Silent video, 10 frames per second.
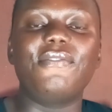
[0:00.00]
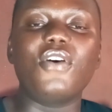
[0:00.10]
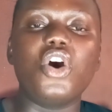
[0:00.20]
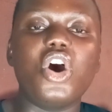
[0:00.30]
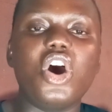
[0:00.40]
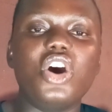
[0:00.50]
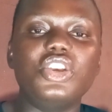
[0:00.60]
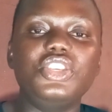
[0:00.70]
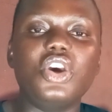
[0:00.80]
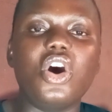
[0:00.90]
For
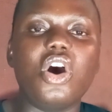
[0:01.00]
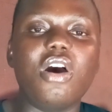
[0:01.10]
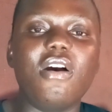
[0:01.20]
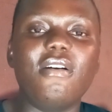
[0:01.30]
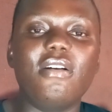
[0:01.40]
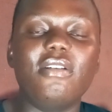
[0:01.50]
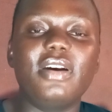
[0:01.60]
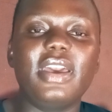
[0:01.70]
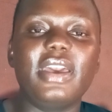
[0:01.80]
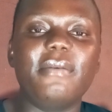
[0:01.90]
your
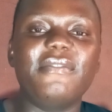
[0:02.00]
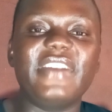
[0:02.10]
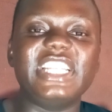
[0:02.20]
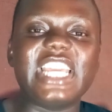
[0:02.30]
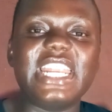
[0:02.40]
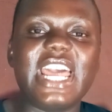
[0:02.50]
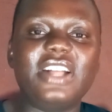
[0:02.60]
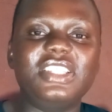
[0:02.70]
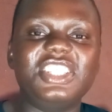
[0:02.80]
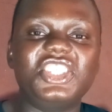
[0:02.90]

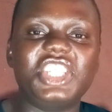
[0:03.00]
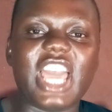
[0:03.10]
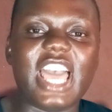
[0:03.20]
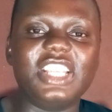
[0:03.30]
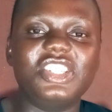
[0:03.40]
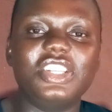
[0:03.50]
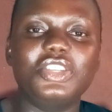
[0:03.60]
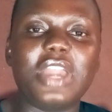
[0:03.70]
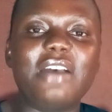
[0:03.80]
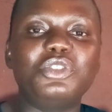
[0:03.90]
vaginal discharge,
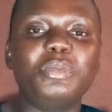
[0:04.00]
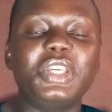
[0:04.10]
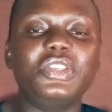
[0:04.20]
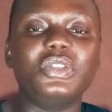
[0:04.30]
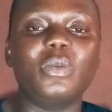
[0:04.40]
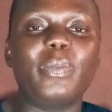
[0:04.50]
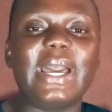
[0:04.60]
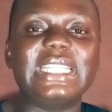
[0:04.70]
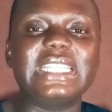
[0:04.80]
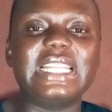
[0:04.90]
you have to make use of
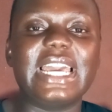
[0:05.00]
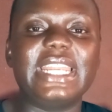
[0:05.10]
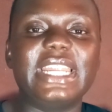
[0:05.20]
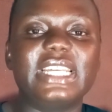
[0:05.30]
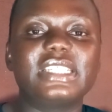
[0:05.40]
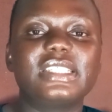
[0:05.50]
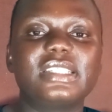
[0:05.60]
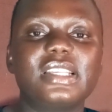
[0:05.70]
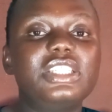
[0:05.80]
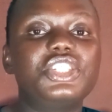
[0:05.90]
panty liners.
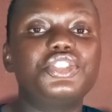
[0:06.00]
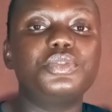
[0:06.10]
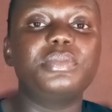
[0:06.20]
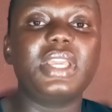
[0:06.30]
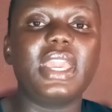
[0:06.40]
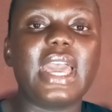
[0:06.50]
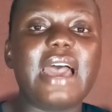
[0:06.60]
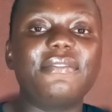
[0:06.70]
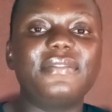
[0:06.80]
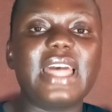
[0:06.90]
This should be
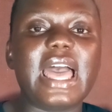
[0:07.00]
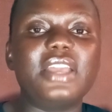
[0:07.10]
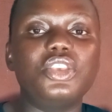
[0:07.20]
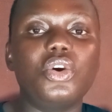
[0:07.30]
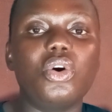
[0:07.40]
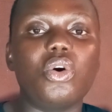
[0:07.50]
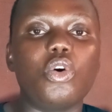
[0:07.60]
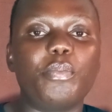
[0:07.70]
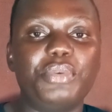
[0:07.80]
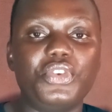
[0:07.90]
after
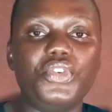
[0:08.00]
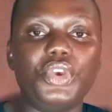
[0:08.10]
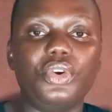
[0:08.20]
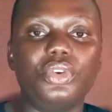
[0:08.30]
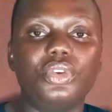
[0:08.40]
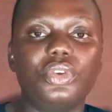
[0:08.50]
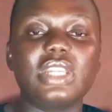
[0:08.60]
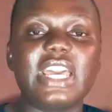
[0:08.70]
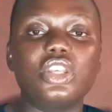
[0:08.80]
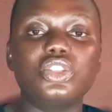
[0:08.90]
your period so
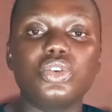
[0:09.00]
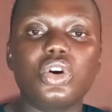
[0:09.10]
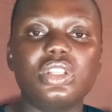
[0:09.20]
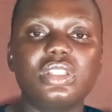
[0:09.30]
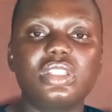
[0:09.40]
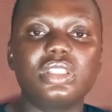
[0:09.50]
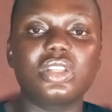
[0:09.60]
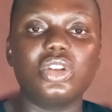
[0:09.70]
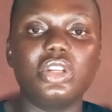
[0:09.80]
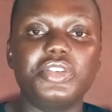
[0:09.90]
that it doesn't cause
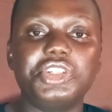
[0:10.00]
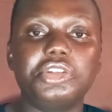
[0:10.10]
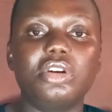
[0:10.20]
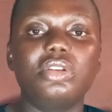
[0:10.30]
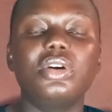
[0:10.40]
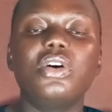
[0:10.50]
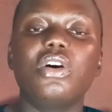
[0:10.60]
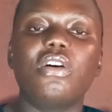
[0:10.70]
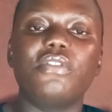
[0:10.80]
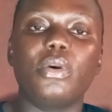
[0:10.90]

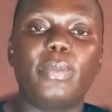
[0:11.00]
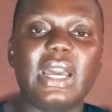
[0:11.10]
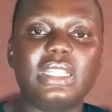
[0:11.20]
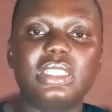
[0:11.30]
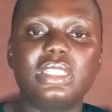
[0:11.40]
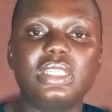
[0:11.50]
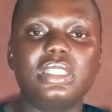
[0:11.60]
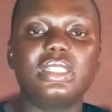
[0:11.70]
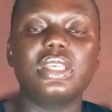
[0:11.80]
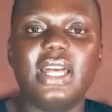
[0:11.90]
discoloration of your
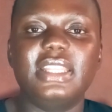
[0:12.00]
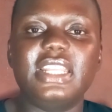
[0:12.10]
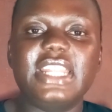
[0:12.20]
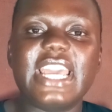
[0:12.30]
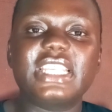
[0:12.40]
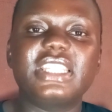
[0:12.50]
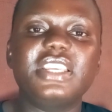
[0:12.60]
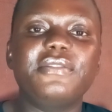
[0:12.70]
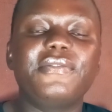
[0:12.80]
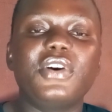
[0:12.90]
panties. The next
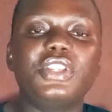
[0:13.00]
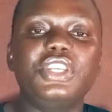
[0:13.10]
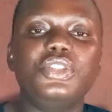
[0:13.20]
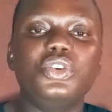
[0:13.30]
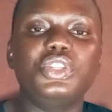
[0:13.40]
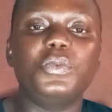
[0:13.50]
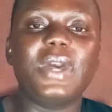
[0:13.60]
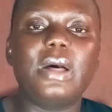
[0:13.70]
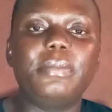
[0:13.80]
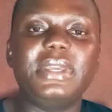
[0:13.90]
thing for, you know, the
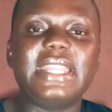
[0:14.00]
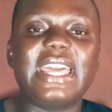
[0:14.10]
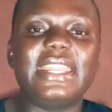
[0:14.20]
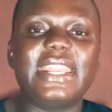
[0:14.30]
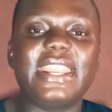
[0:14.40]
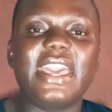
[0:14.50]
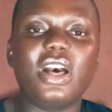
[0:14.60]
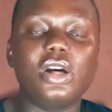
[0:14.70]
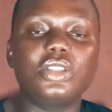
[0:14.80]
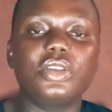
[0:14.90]
well-being and
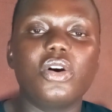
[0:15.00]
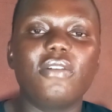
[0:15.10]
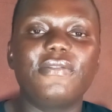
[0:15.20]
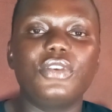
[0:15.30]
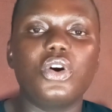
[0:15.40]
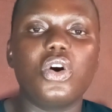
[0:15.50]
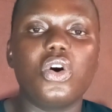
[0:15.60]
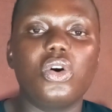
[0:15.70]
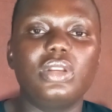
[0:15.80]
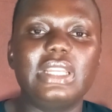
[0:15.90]
health of
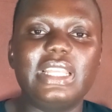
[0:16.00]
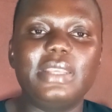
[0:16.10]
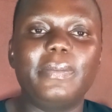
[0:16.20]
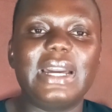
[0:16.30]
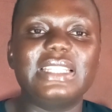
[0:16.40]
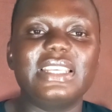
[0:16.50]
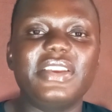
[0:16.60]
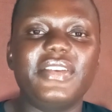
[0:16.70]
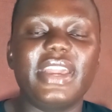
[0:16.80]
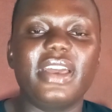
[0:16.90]
your lady part
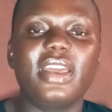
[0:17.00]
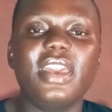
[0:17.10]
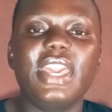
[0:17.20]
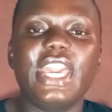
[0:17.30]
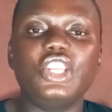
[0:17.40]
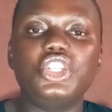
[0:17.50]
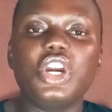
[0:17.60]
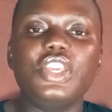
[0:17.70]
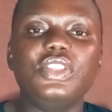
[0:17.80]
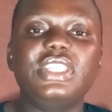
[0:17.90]
area,
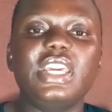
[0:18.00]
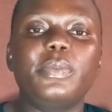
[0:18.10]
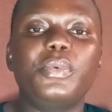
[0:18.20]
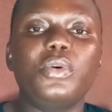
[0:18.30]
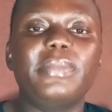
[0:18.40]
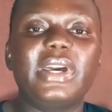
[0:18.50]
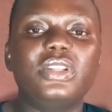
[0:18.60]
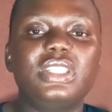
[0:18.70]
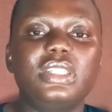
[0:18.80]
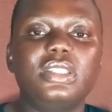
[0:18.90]
ensure you take
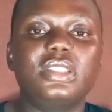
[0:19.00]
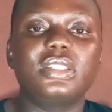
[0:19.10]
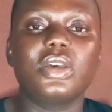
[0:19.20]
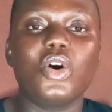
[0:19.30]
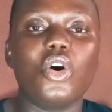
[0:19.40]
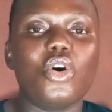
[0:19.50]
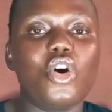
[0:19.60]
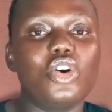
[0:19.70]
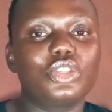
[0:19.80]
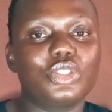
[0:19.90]
probiotics
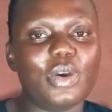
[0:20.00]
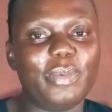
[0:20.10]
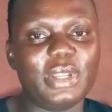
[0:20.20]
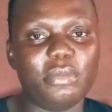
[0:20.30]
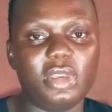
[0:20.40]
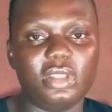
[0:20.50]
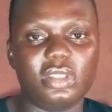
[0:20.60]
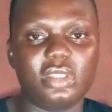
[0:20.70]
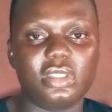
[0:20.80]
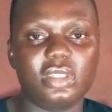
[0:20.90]
or
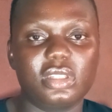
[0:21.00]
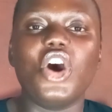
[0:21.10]
supplements.